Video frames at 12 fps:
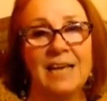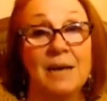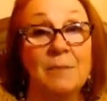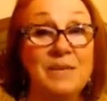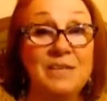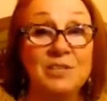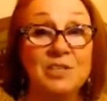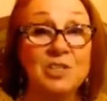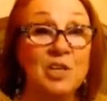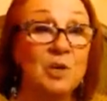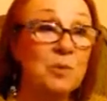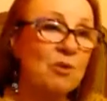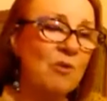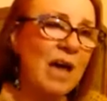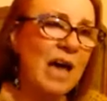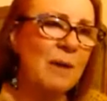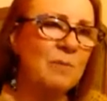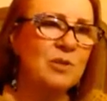A beach with
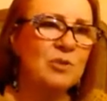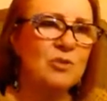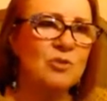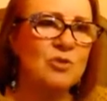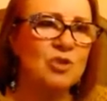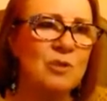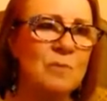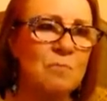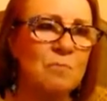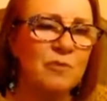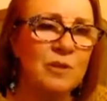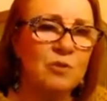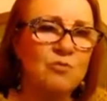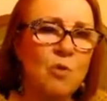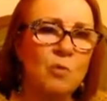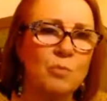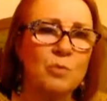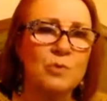crab and shrimp-filled
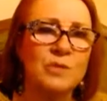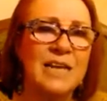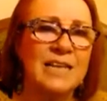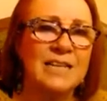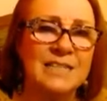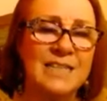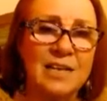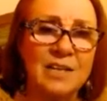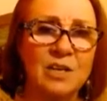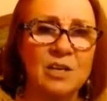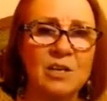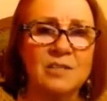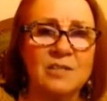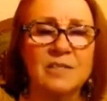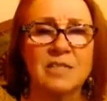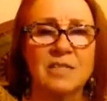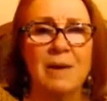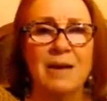rock pools, sand castles
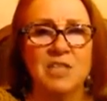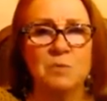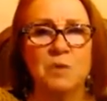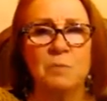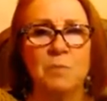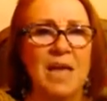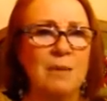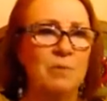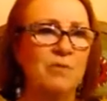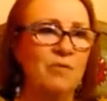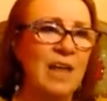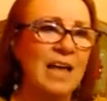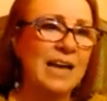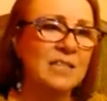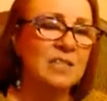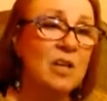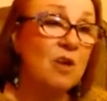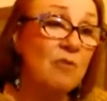surmounted with paper flags
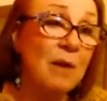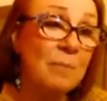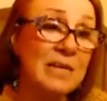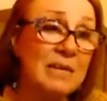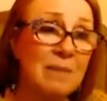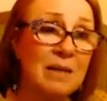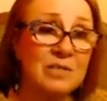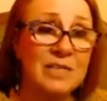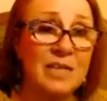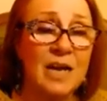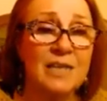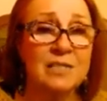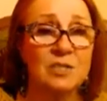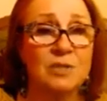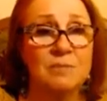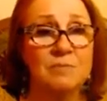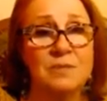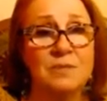and rapidly melting ice
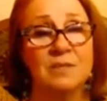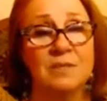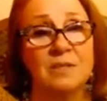creams.